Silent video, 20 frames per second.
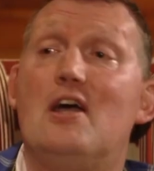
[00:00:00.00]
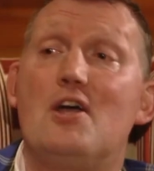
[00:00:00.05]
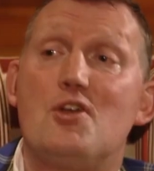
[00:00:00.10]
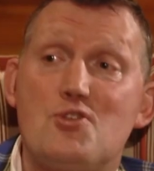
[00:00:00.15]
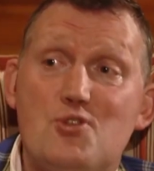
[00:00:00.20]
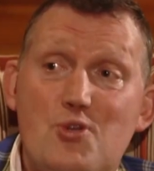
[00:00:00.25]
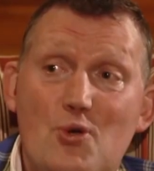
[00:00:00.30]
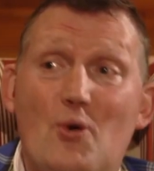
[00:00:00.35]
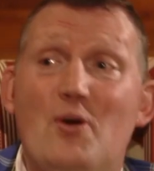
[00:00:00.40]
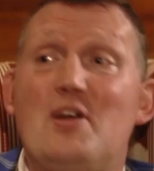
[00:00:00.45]

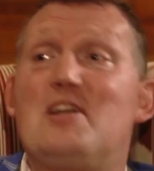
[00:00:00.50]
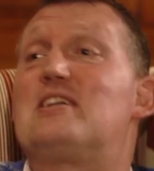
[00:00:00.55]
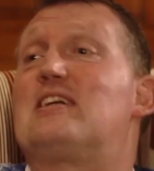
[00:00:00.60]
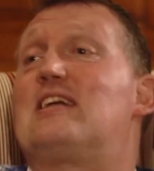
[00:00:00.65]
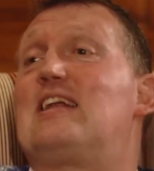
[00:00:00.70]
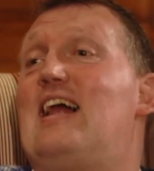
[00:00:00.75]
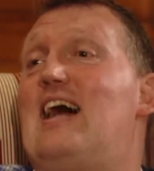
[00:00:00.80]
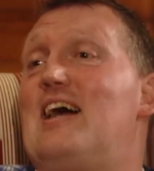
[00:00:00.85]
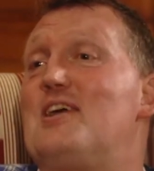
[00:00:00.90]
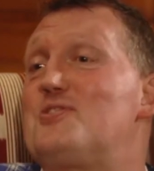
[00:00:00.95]
So is
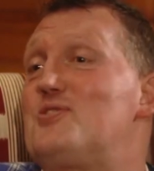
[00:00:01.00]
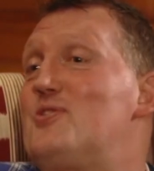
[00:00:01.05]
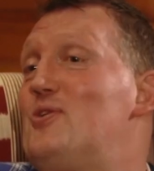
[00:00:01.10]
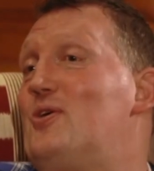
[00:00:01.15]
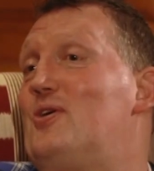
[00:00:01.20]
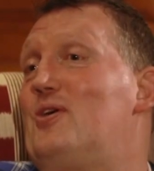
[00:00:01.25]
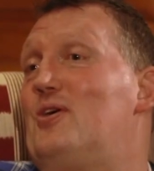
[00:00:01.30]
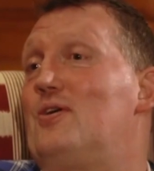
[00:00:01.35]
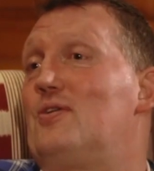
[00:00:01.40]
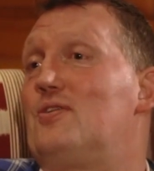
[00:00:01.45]

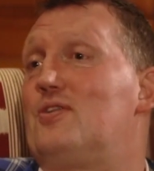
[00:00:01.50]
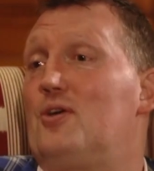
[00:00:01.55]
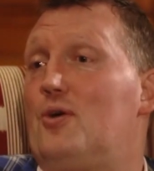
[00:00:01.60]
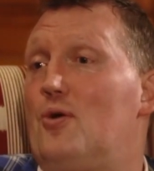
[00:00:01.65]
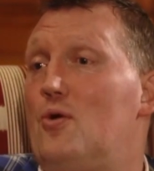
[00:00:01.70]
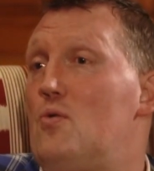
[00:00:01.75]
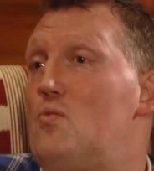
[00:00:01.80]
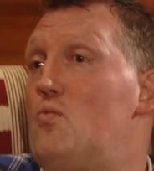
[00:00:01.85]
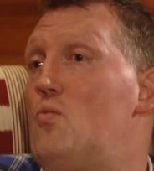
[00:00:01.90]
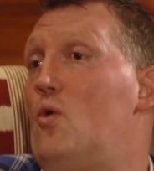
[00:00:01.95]
Glasgow to
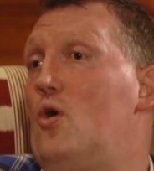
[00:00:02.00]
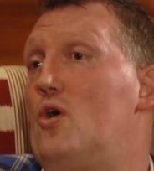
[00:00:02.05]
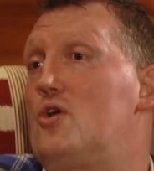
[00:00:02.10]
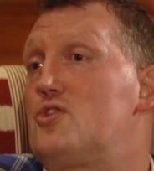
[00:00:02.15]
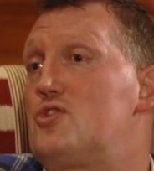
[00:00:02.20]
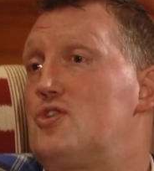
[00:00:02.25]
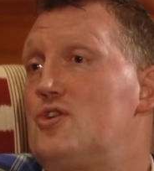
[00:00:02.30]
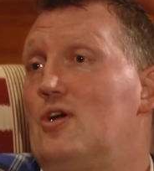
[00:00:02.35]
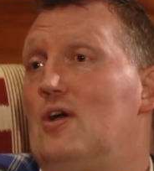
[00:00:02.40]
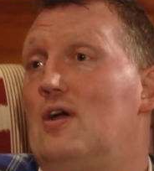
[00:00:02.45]
go and
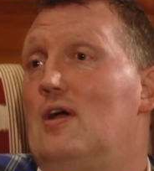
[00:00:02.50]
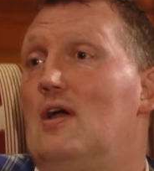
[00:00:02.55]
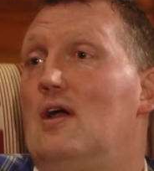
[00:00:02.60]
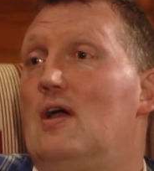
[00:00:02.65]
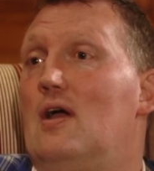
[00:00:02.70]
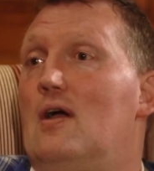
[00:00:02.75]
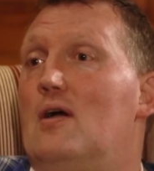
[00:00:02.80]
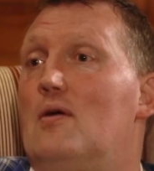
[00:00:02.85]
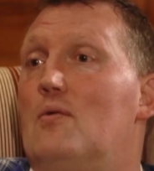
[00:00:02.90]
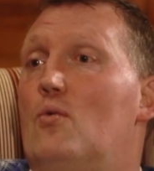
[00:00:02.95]
watch
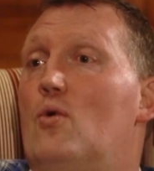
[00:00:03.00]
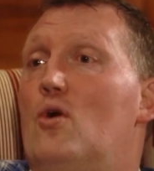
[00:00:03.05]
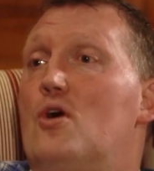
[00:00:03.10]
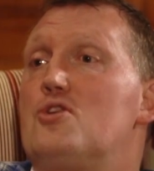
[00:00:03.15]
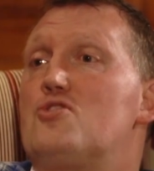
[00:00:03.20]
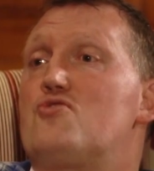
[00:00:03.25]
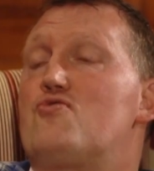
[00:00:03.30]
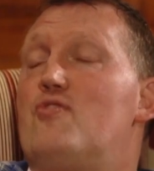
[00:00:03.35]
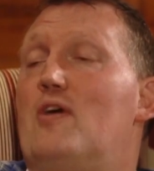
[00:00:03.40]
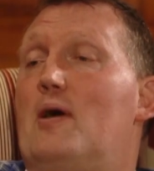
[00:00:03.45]

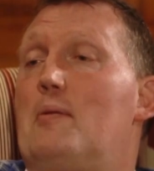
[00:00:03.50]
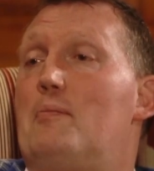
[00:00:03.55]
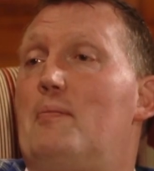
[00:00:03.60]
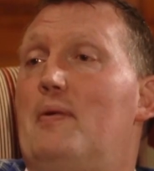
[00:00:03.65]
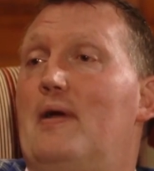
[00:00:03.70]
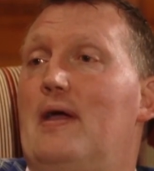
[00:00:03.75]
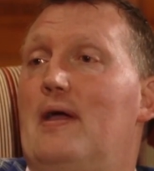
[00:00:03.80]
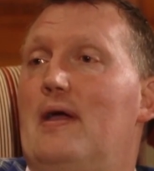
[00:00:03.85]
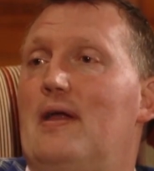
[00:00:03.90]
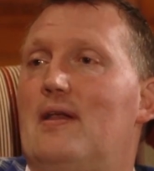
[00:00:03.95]

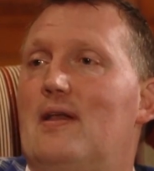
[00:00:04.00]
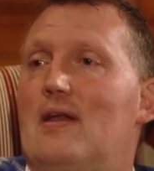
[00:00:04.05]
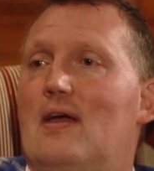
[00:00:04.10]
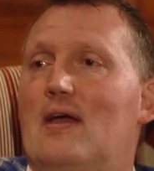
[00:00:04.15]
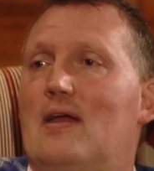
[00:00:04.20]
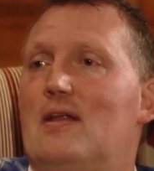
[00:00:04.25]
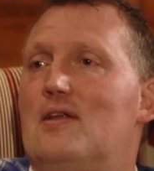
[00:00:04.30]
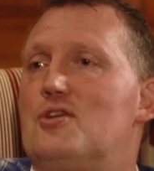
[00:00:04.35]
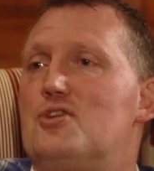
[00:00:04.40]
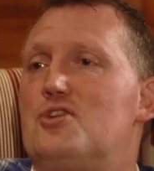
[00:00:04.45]
rugby, and
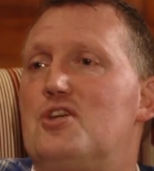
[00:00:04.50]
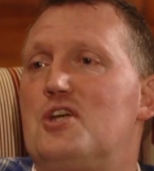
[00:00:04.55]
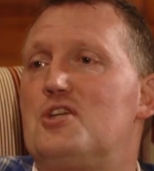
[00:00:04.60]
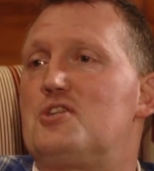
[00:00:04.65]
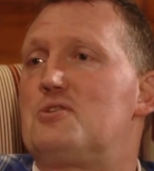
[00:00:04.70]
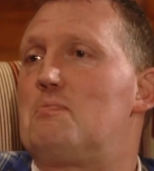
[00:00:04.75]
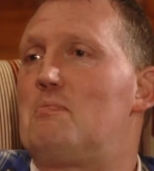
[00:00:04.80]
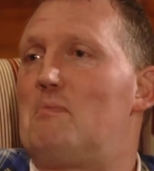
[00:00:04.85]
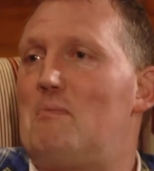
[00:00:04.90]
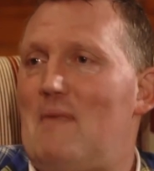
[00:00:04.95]
it's
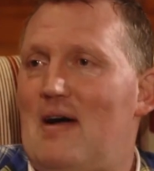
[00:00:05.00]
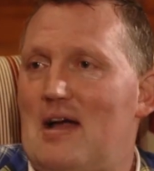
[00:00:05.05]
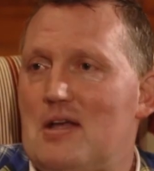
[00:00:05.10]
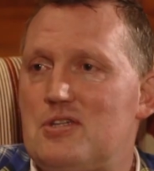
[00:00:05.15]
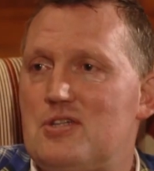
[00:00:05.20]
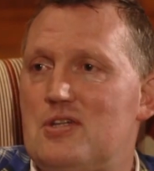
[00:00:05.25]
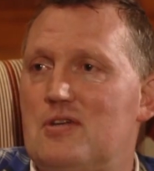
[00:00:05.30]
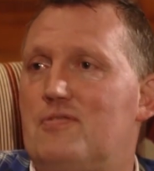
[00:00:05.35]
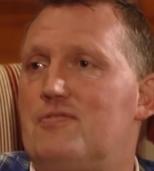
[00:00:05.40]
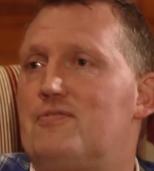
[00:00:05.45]
just
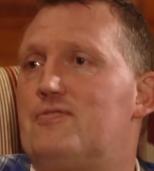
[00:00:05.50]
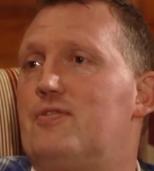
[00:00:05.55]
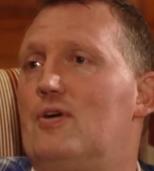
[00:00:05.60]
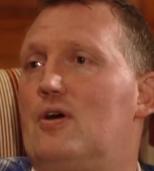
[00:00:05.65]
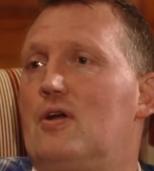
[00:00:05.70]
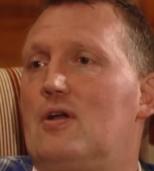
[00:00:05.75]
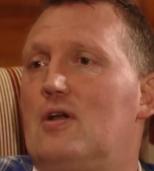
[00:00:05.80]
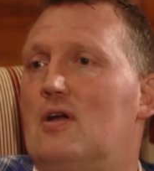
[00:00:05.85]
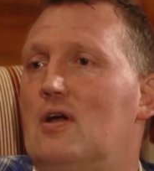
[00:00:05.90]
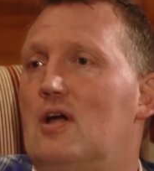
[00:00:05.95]
massive
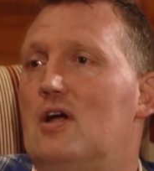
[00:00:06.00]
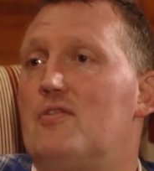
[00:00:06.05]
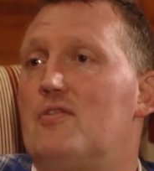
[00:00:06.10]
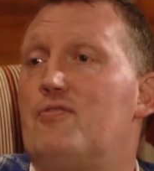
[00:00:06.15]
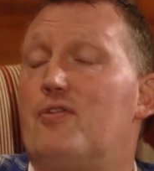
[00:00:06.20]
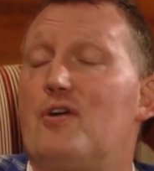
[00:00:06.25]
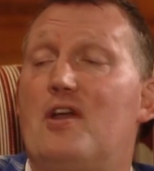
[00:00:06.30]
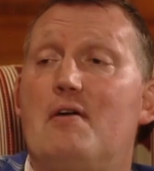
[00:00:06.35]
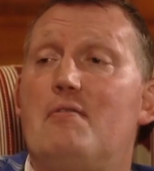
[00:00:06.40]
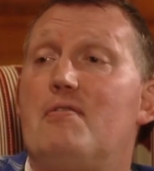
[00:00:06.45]
for
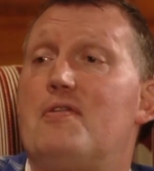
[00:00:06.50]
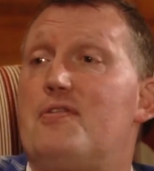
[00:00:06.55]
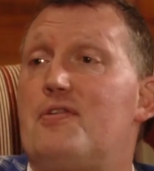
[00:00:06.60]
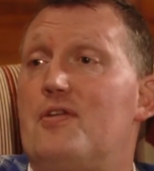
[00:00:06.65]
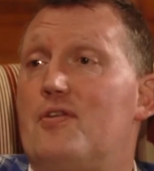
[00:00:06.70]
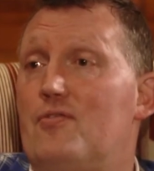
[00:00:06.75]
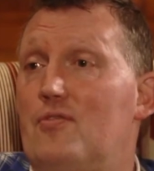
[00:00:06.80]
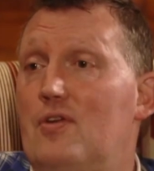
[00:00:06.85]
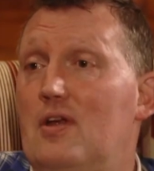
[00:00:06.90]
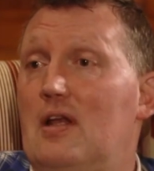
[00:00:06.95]

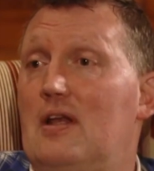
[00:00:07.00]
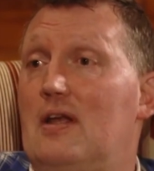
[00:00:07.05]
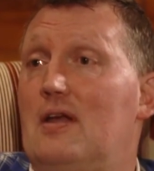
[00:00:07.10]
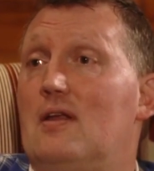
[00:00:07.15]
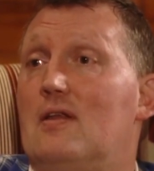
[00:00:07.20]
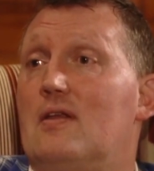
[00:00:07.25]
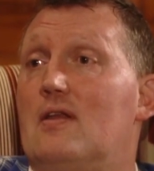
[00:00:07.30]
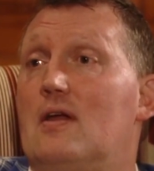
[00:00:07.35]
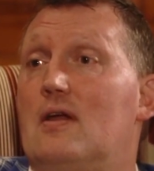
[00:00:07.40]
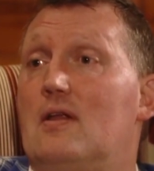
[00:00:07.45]
everything really
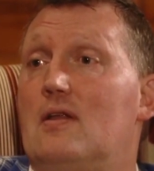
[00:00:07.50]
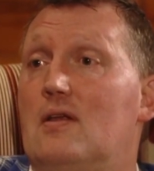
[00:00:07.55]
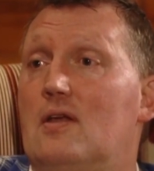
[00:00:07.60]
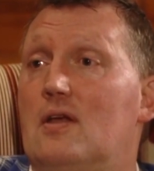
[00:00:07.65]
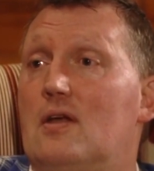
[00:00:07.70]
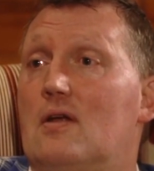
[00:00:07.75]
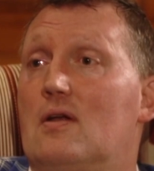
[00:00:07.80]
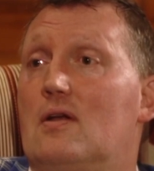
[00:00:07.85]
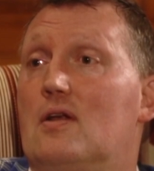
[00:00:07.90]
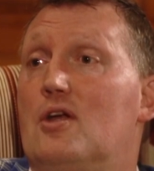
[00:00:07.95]
that
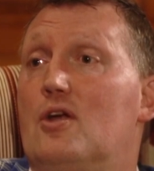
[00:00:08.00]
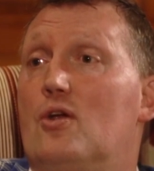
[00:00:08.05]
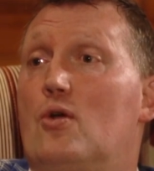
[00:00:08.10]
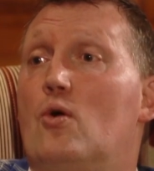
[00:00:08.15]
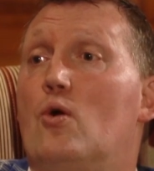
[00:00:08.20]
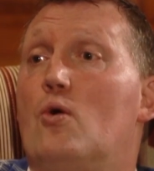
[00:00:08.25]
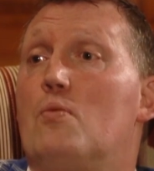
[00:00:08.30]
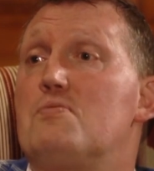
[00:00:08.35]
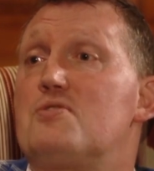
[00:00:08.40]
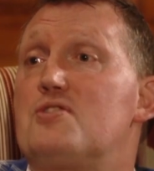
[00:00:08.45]
your
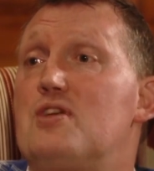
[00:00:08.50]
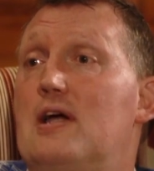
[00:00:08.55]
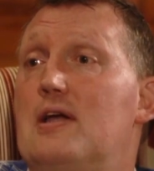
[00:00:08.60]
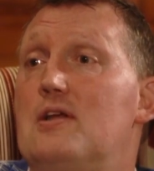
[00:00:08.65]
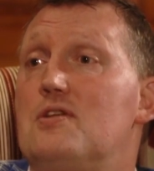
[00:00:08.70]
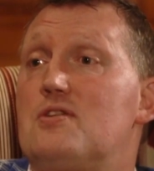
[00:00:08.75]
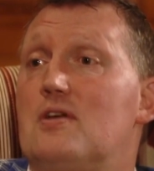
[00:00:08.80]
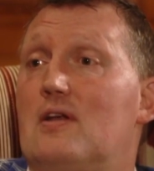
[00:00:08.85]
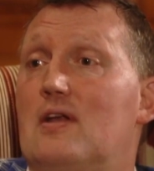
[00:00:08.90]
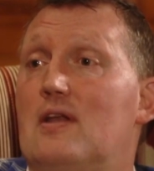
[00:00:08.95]
home
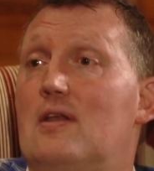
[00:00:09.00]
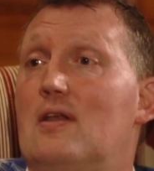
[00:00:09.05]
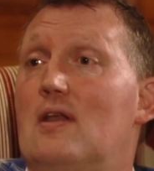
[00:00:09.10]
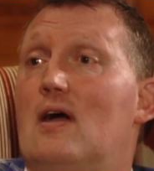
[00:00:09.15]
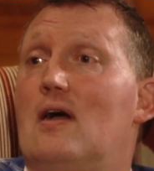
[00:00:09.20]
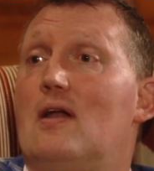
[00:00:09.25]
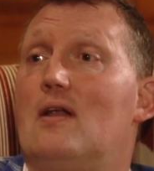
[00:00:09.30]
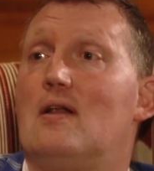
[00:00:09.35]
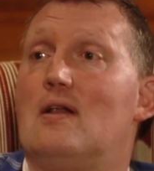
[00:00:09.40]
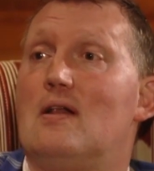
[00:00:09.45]
sides are in
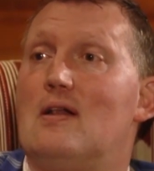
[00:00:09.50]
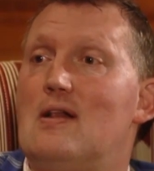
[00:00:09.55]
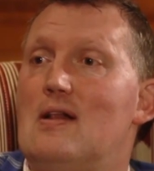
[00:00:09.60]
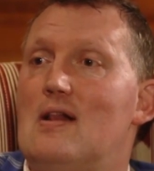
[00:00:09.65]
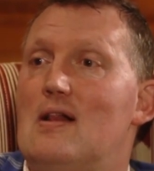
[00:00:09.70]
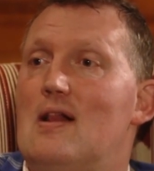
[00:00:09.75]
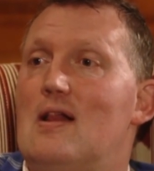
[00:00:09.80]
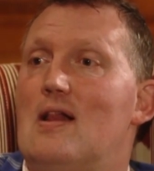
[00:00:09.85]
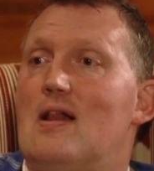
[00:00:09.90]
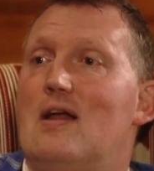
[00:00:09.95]

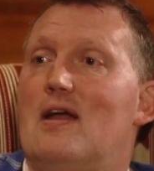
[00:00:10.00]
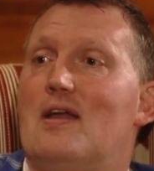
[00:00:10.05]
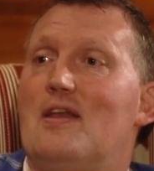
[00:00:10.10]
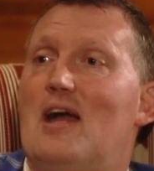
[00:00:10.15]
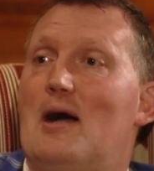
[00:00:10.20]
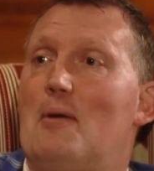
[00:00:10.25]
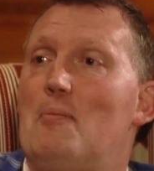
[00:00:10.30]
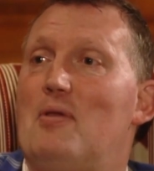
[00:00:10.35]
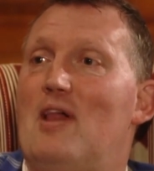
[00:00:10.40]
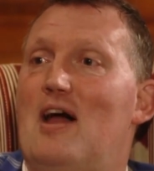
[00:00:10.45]

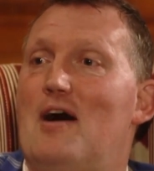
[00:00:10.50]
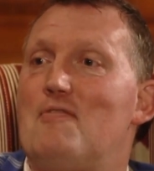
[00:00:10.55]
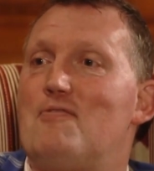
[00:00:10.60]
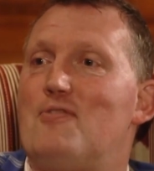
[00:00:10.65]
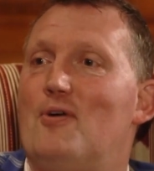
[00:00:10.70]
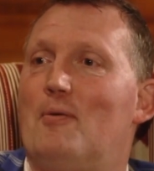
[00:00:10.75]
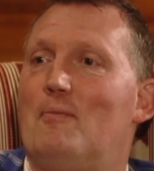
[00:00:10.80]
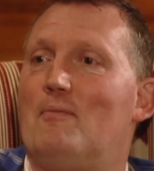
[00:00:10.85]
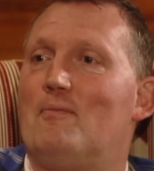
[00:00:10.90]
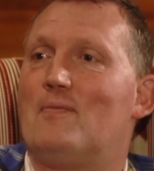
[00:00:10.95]
that
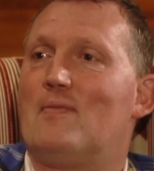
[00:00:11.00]
platform.